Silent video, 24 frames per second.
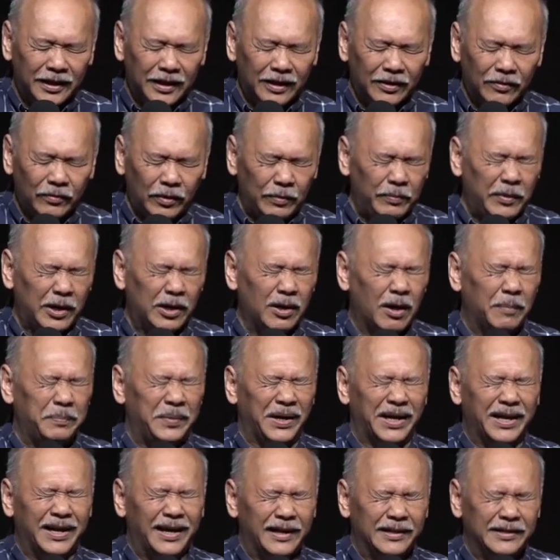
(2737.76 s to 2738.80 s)
We may not be
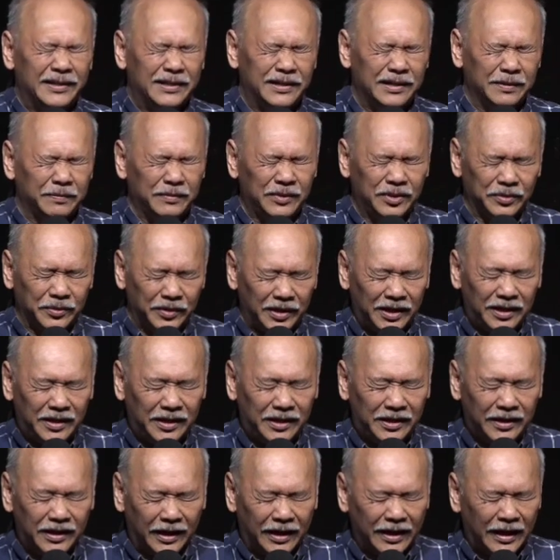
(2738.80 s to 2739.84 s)
accustomed to
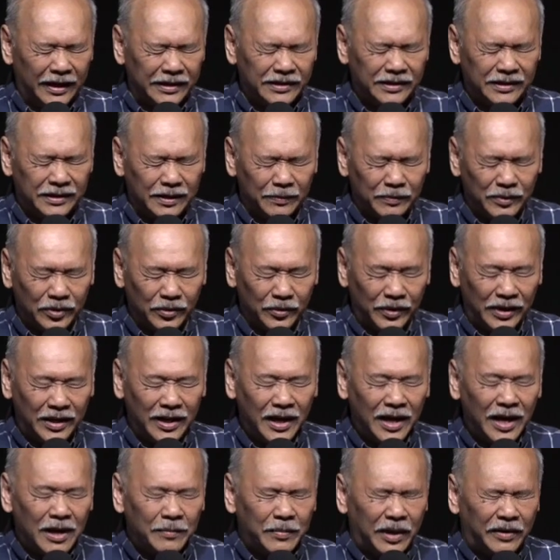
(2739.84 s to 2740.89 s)
it.
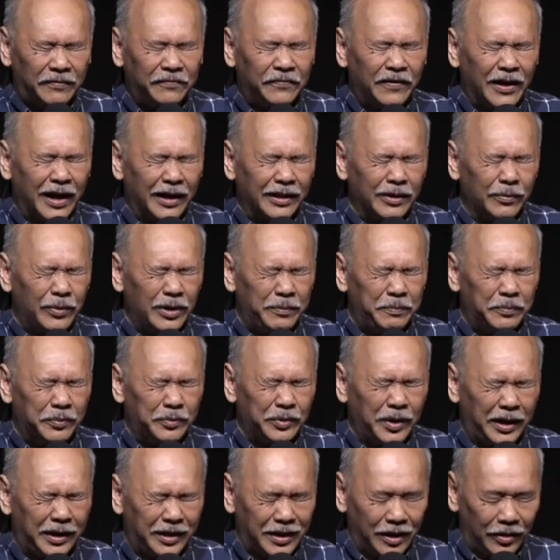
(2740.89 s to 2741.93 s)
But Father, we
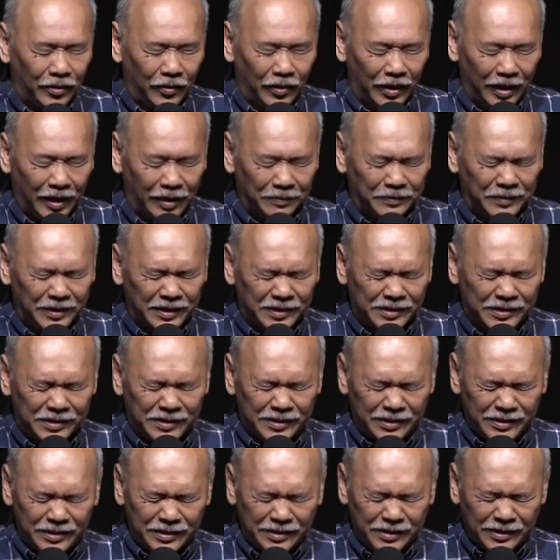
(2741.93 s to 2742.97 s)
pray that you help
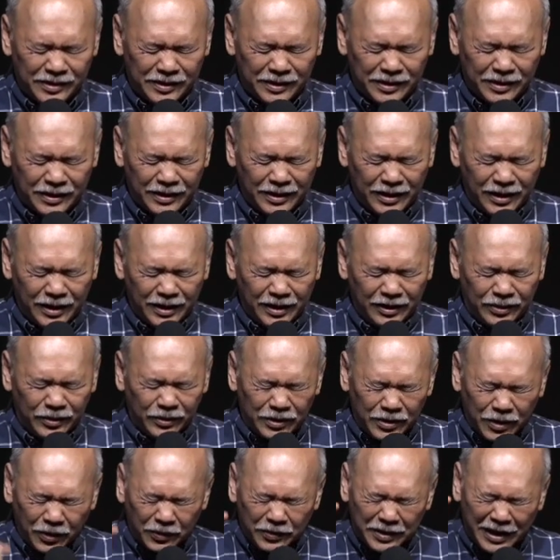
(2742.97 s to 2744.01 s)
us to
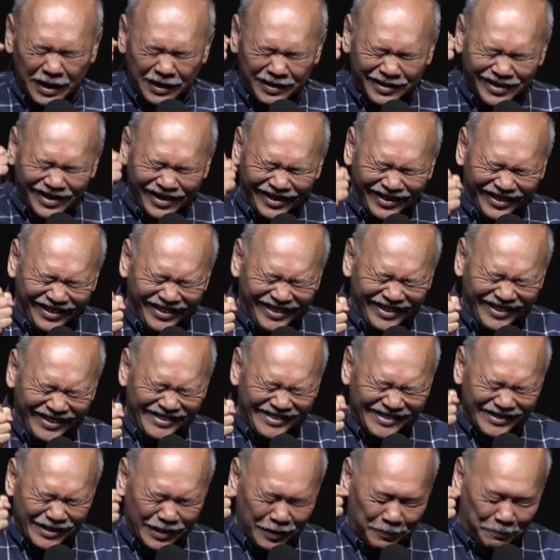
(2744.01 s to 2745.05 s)
know that there is
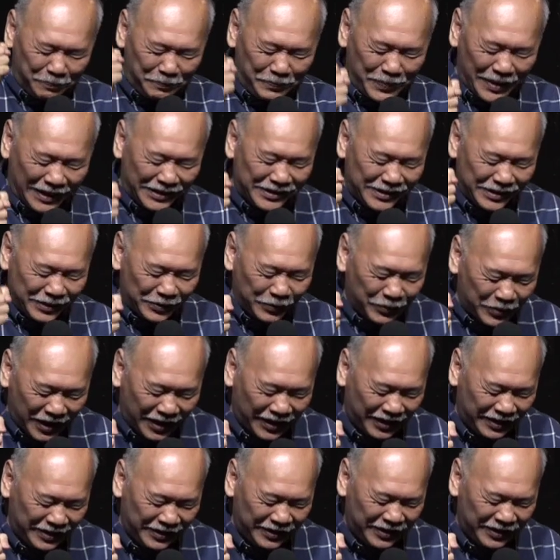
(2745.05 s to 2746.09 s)
a better way.